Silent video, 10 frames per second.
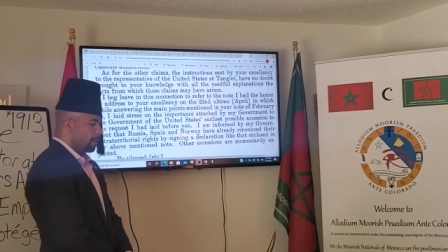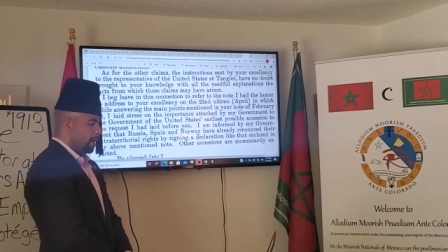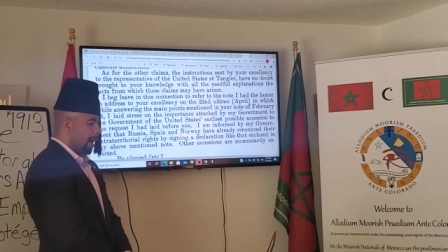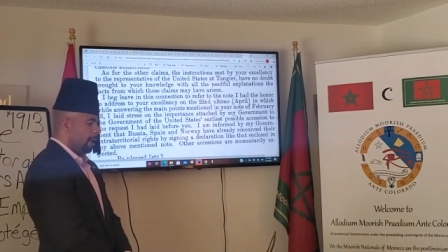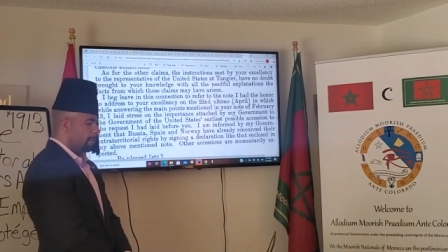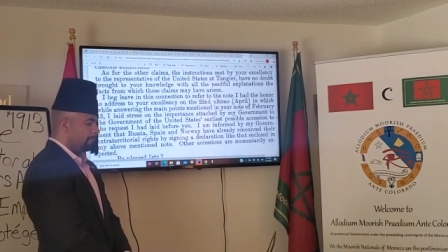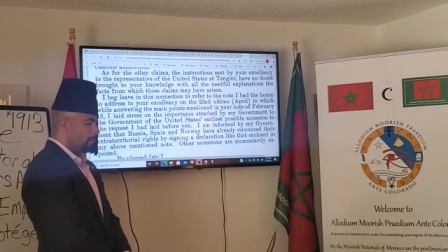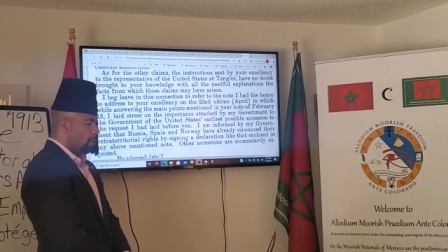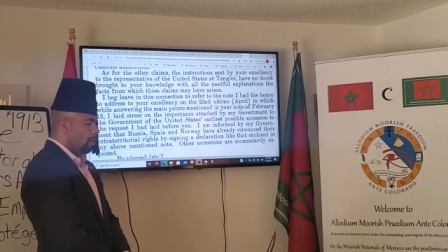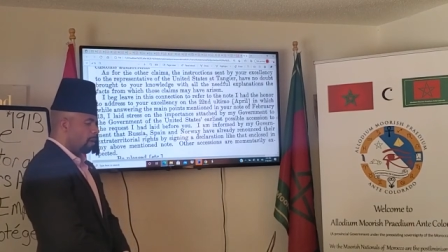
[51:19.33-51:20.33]
I am
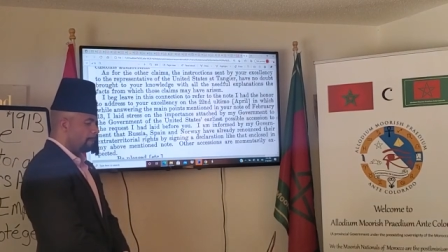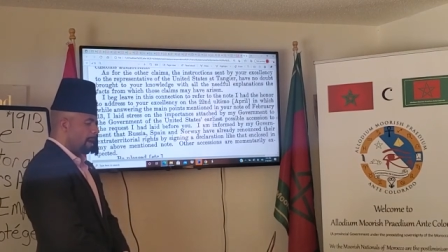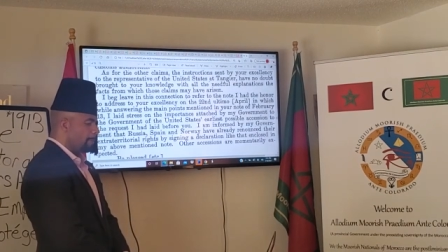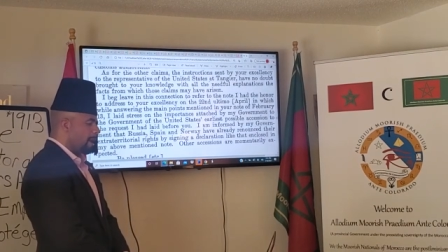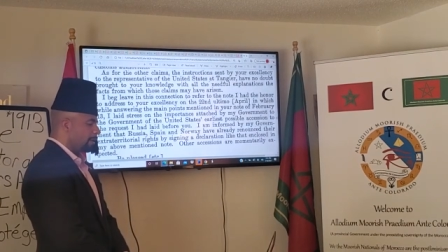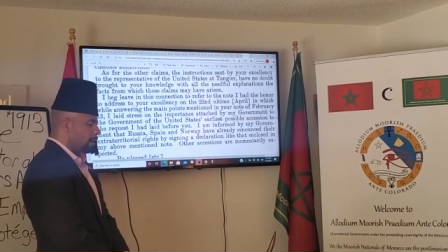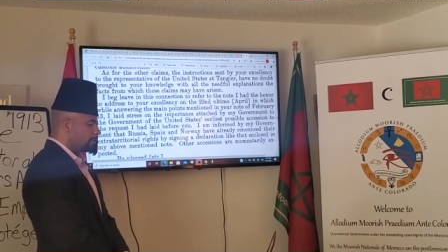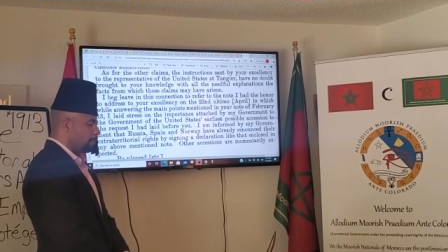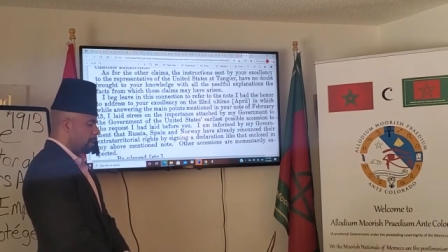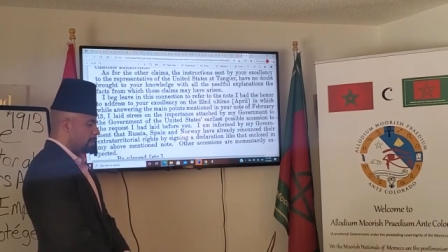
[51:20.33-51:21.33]
informed by my
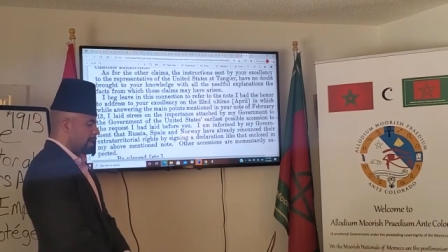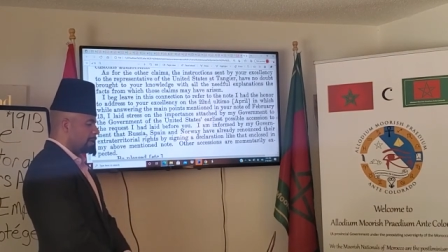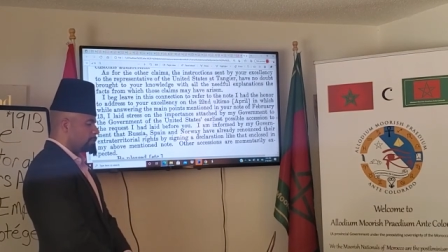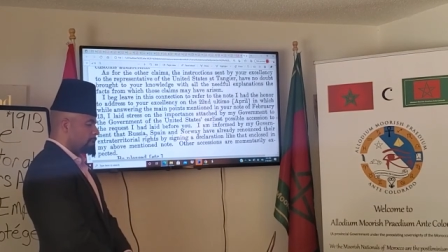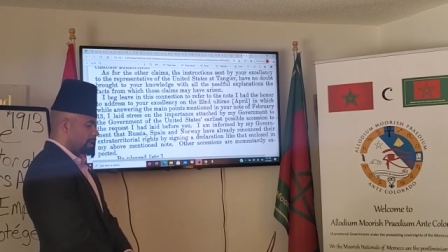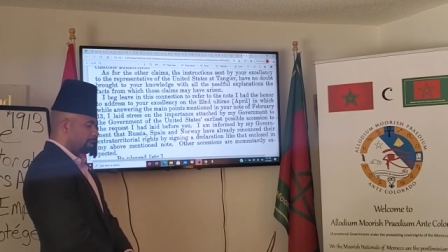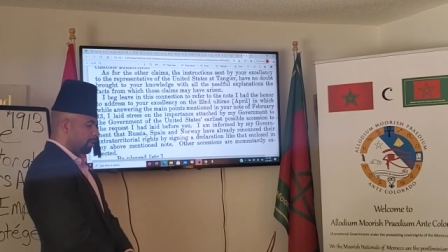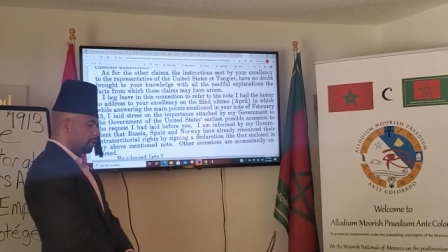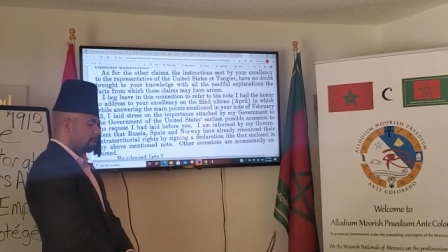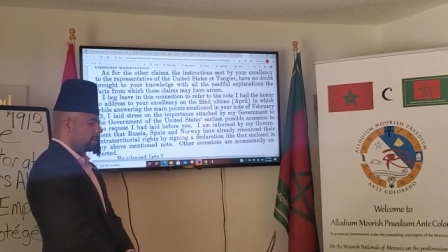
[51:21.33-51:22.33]
government that
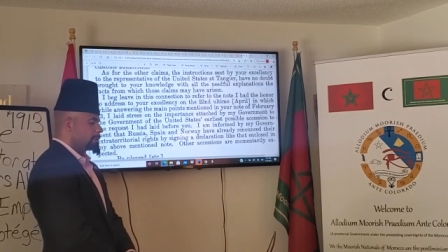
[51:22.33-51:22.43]
Russia,